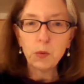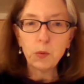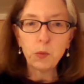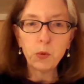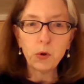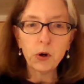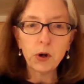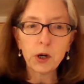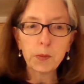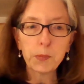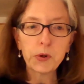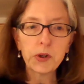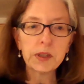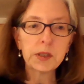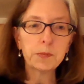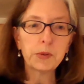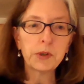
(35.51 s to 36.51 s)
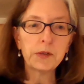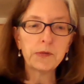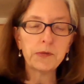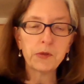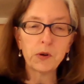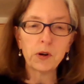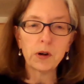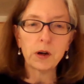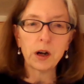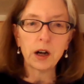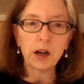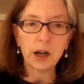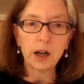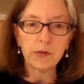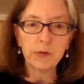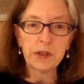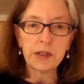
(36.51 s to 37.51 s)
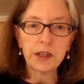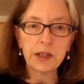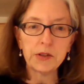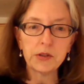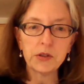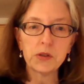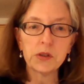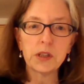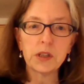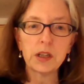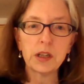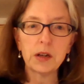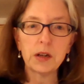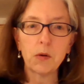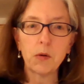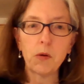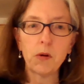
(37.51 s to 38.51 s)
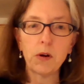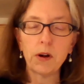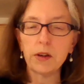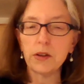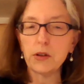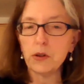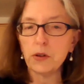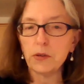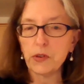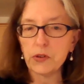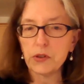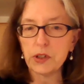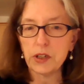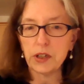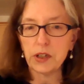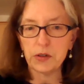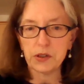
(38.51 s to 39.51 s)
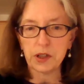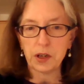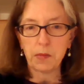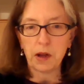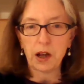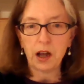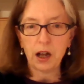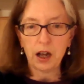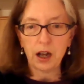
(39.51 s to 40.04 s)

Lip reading: work principally for a government agency or a university or some